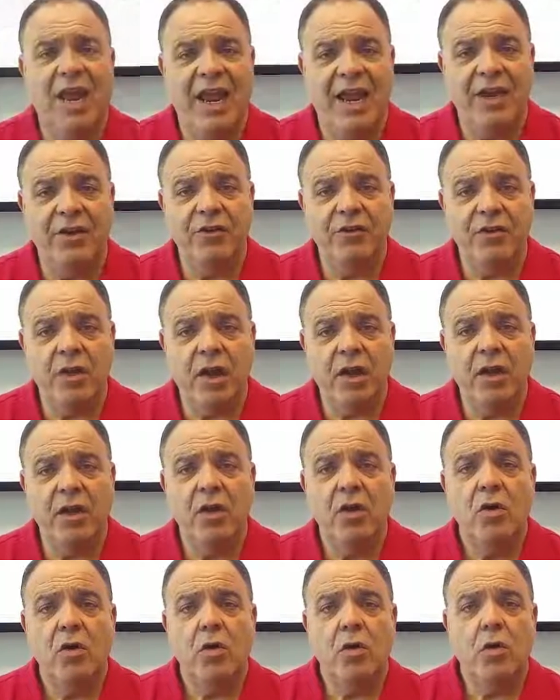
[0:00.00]
hand truck
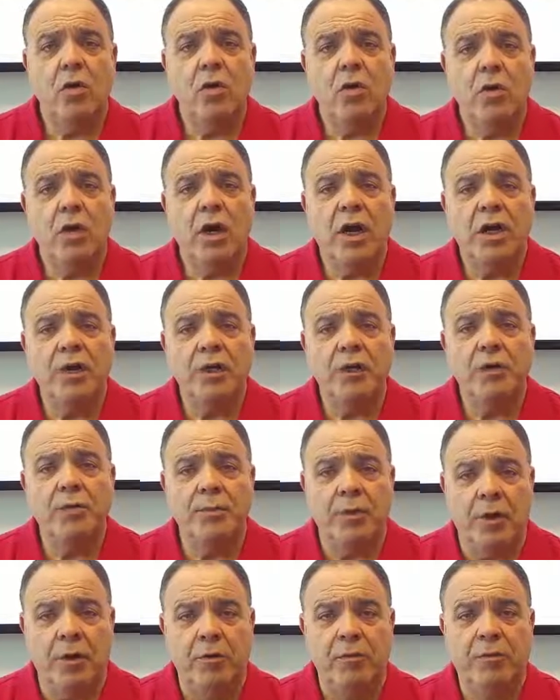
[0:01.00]
or a
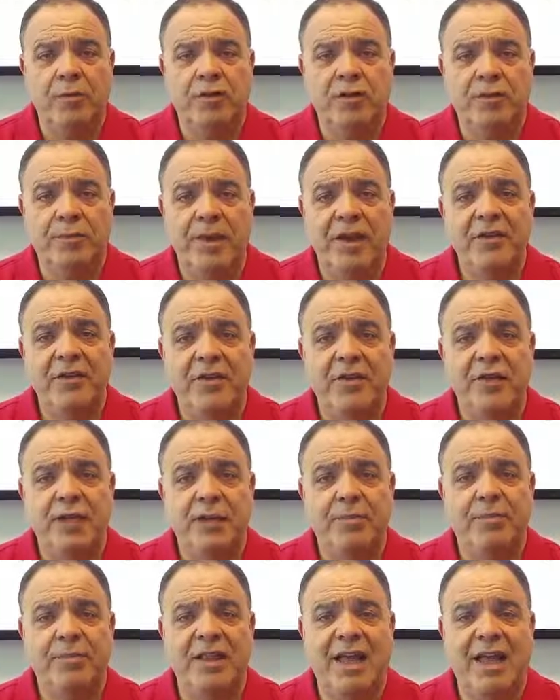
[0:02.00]
U-boat, which is basically
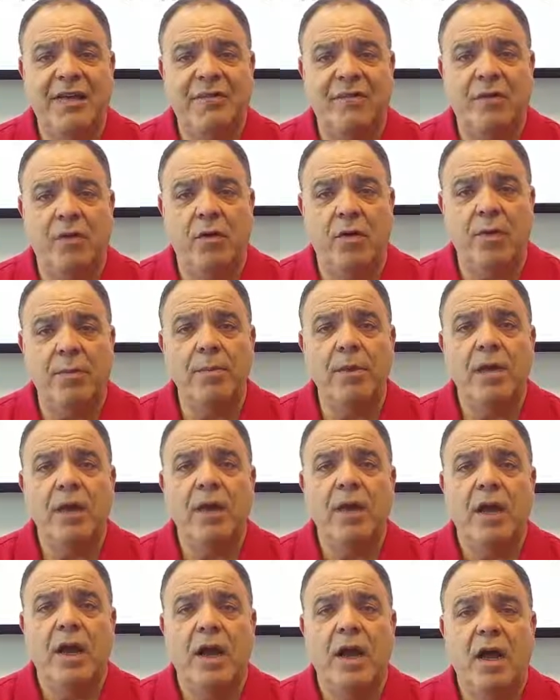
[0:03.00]
a platform
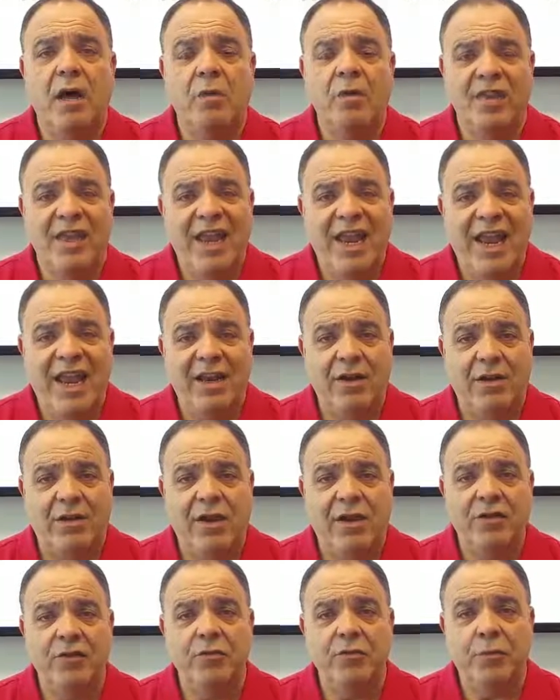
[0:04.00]
with a handle
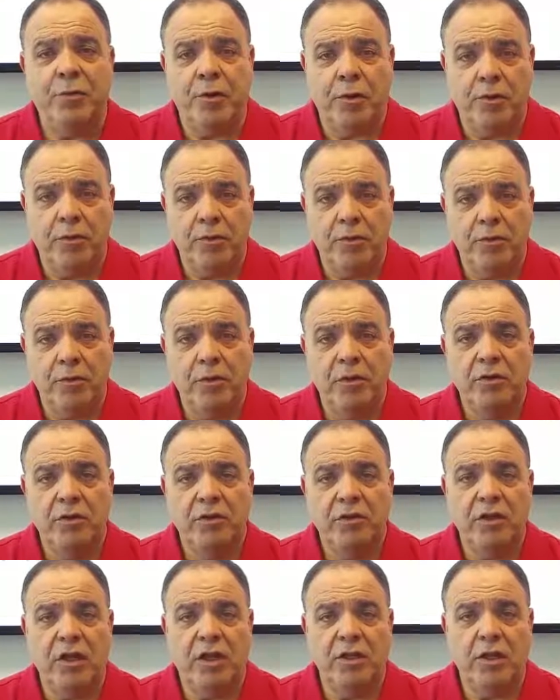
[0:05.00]
that you pull,
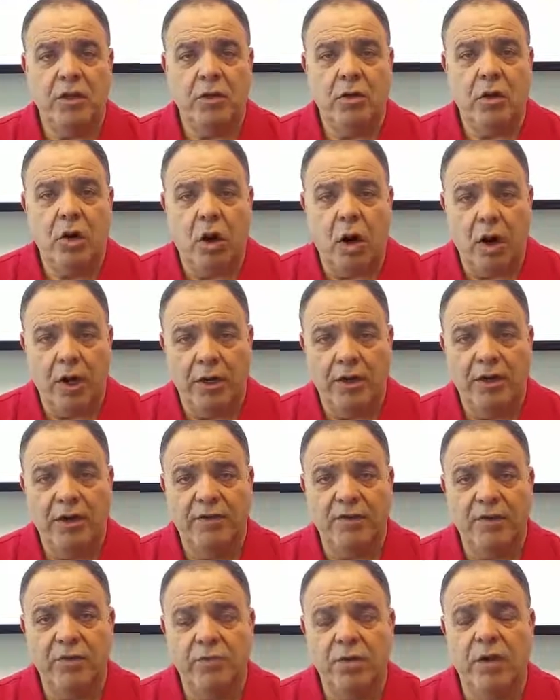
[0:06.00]
a little cart,
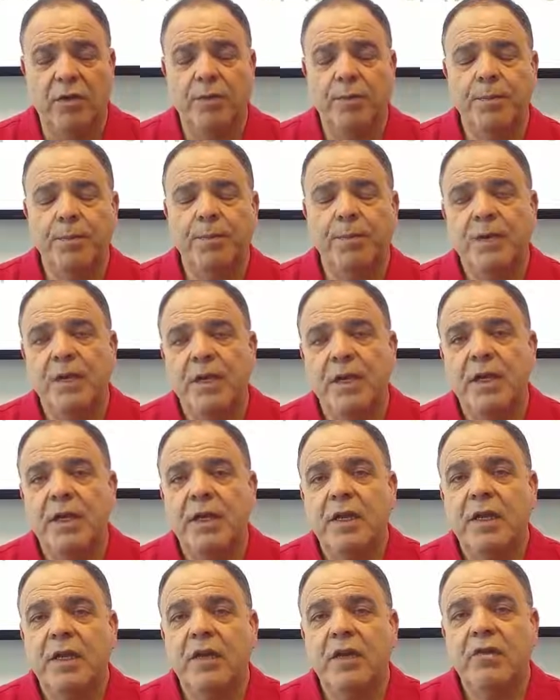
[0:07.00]
if you will.
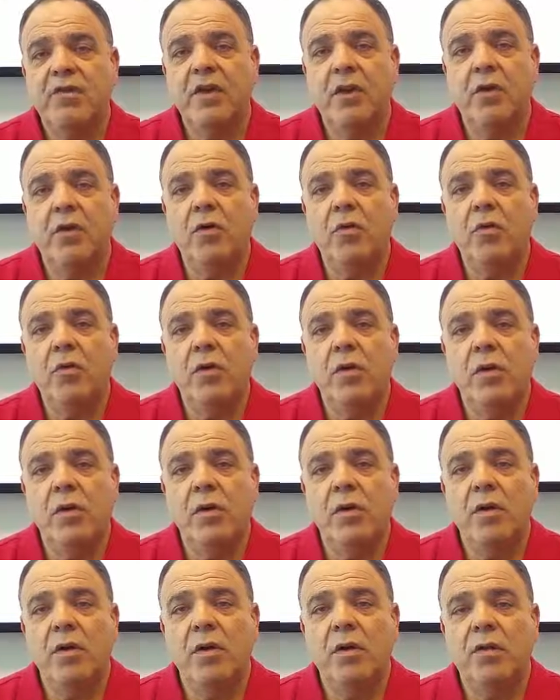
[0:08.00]
So
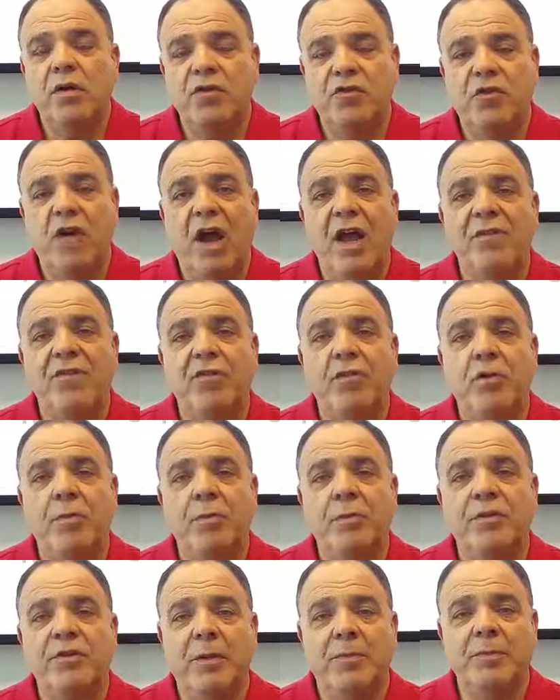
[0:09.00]
the driver
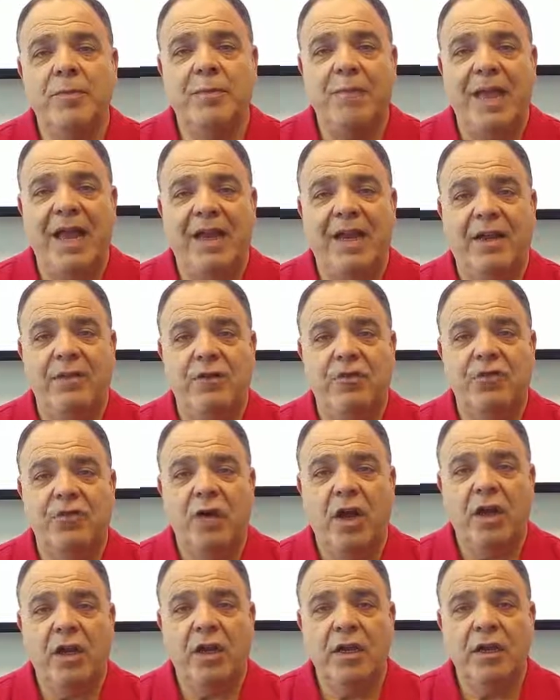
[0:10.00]
opens up the back of the
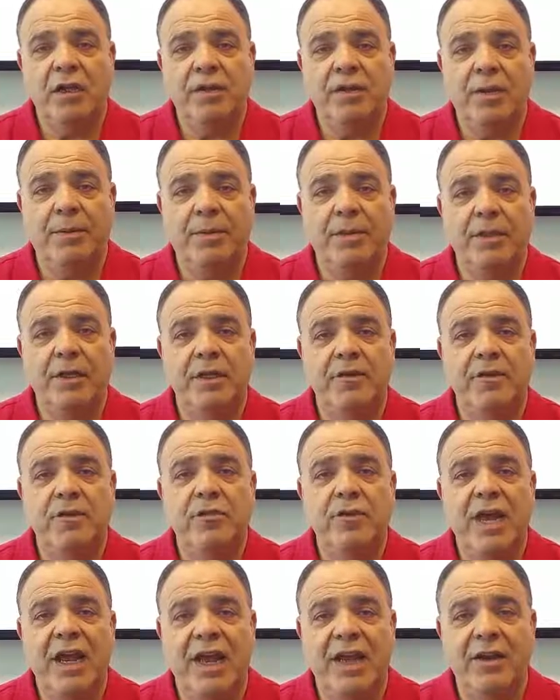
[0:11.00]
truck, typically
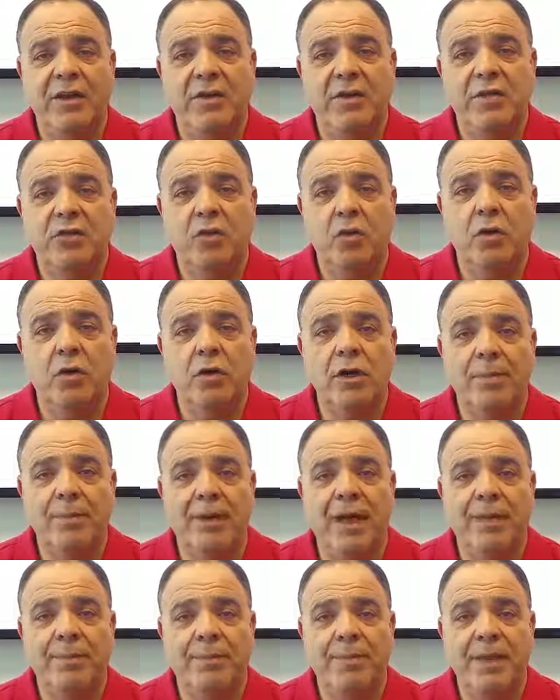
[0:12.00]
two handles, or it
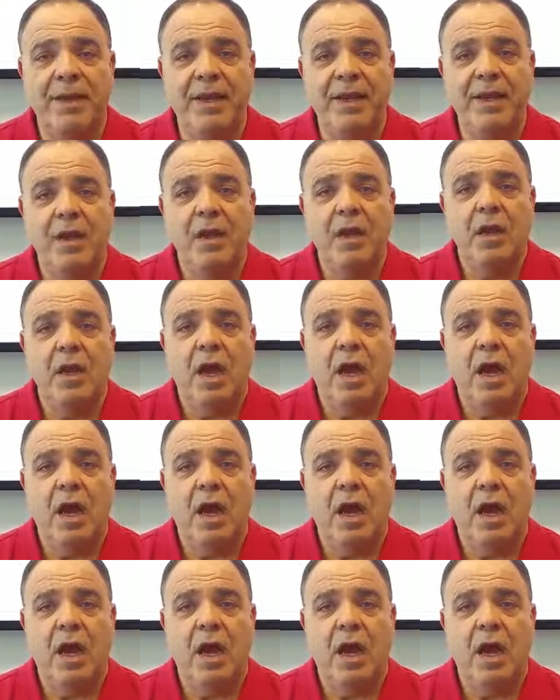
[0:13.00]
might be